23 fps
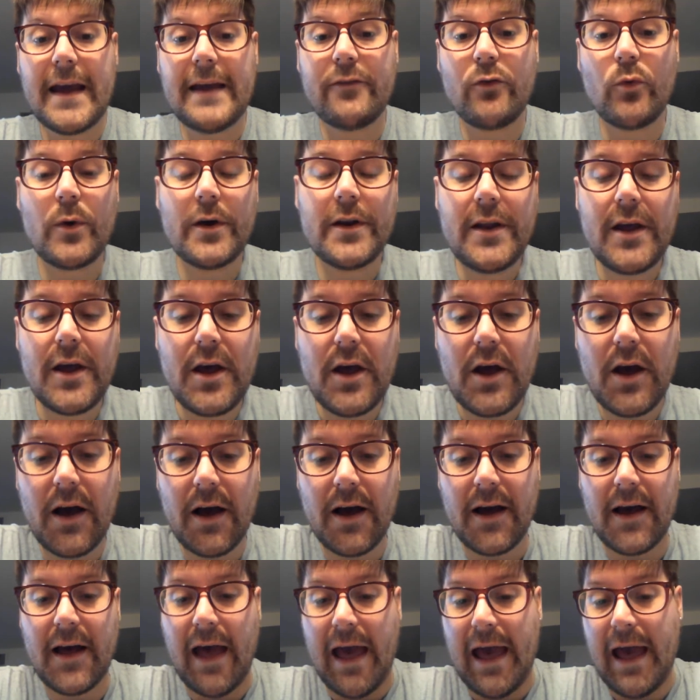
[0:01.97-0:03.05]
Hey everyone,
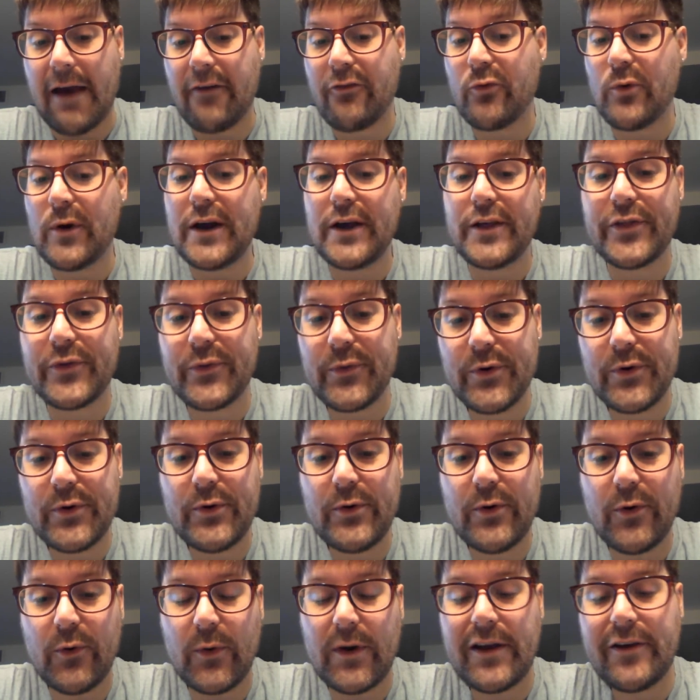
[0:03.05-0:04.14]
halfway
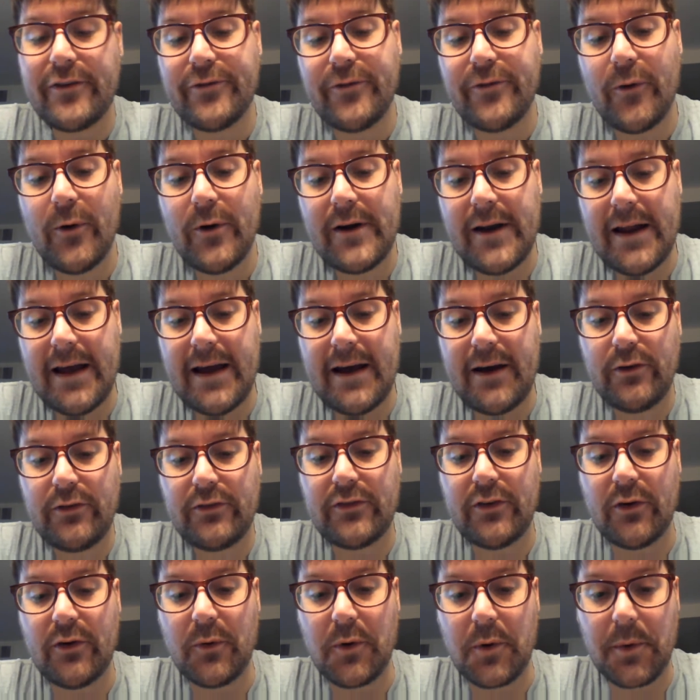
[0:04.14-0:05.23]
through week 4 now,
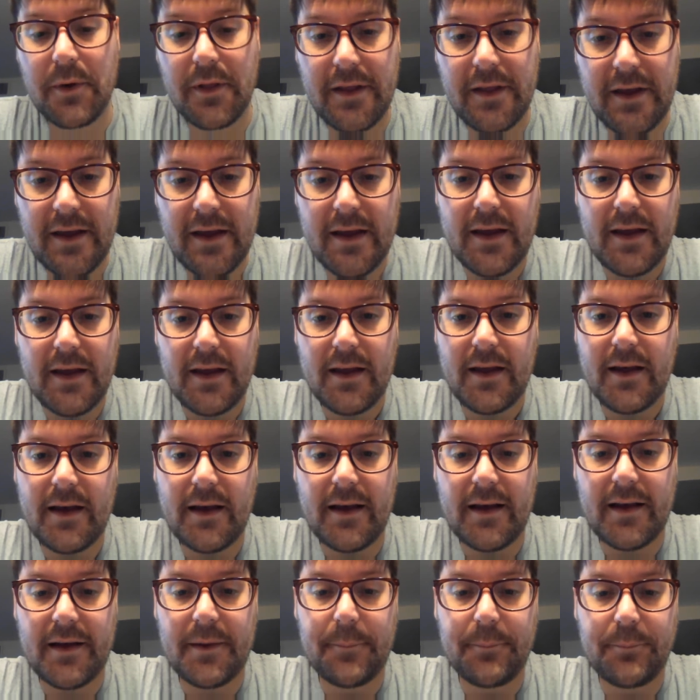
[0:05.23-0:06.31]
so we're really
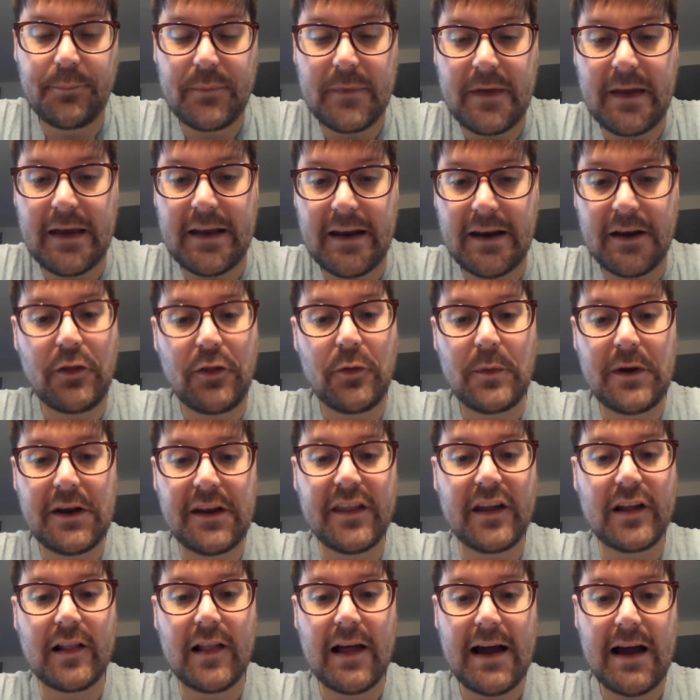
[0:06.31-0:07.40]
getting into the meat of
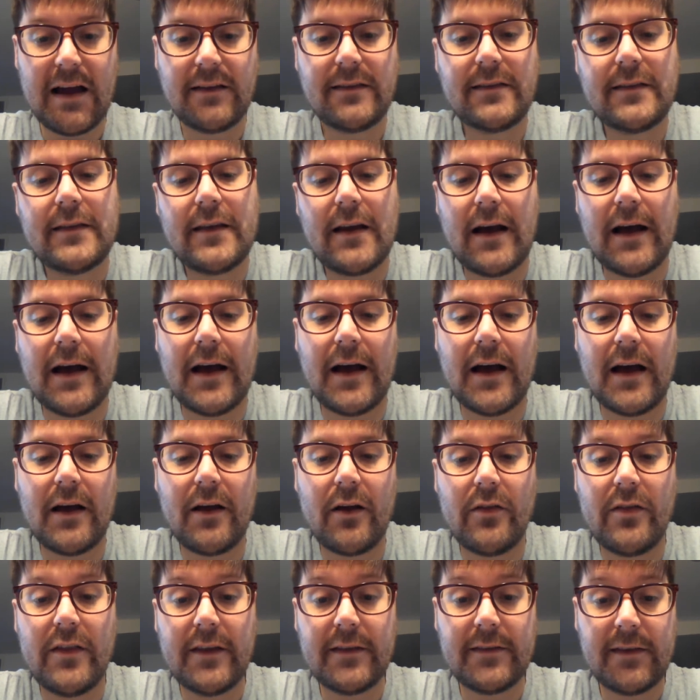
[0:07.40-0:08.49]
the class.
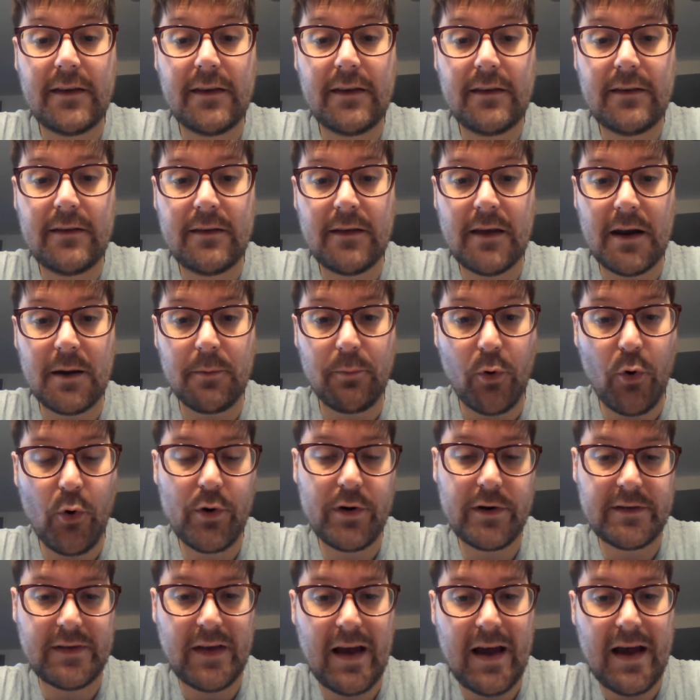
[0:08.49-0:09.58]
This is an
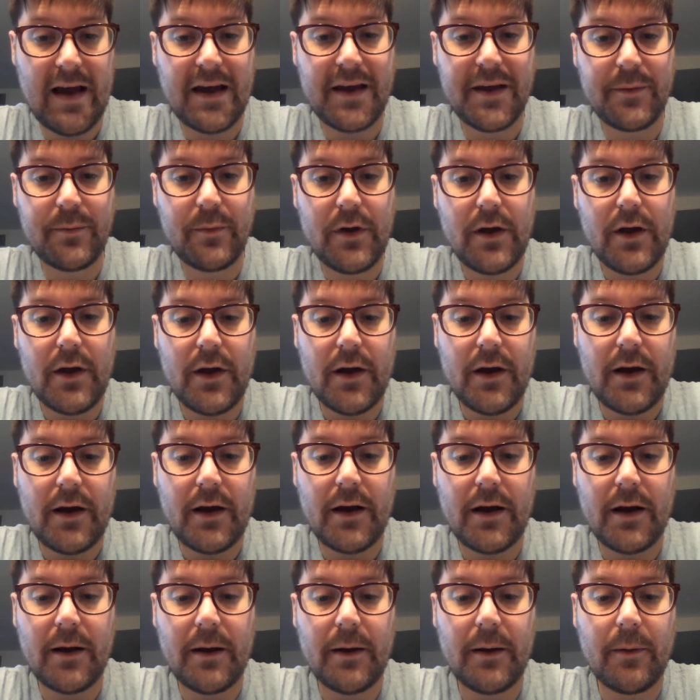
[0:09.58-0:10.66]
important time
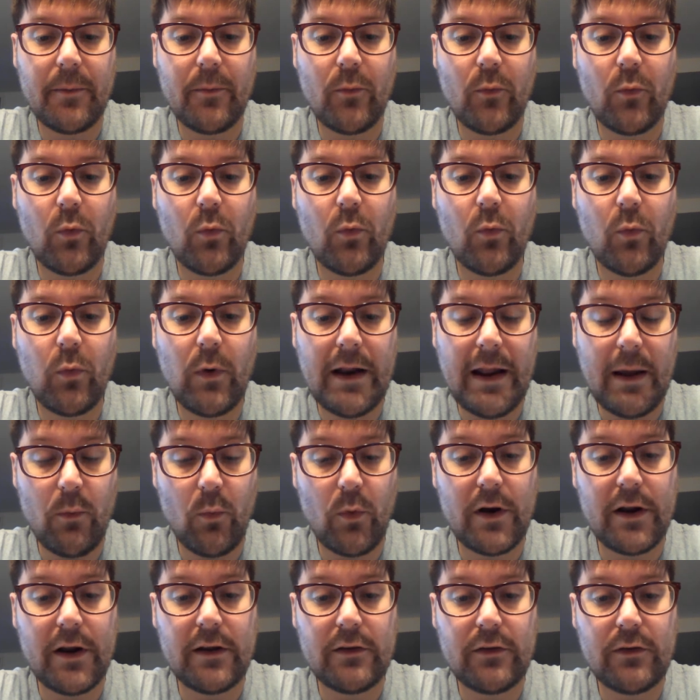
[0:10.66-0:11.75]
when I
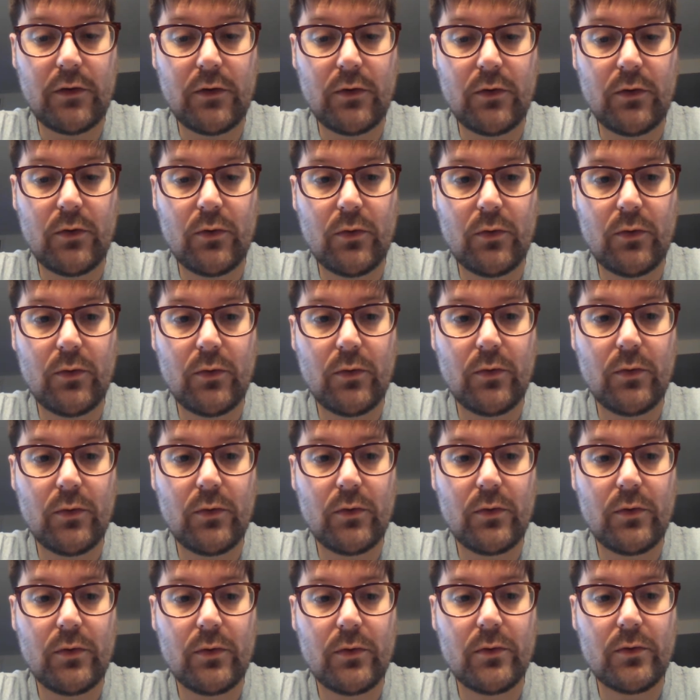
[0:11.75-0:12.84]
wanted to
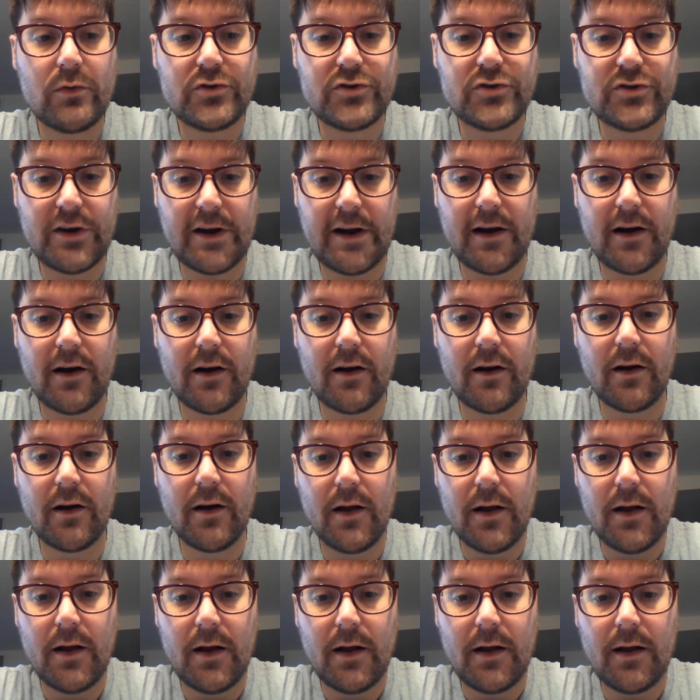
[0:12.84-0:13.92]
share
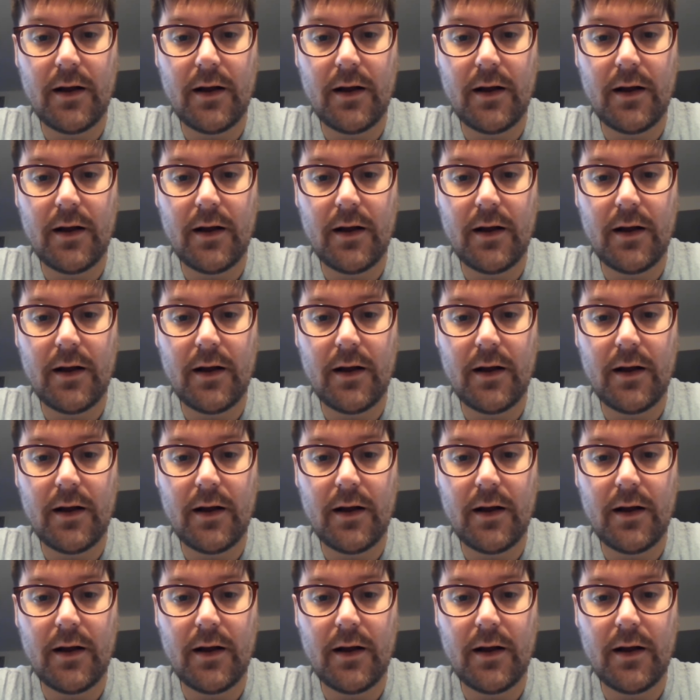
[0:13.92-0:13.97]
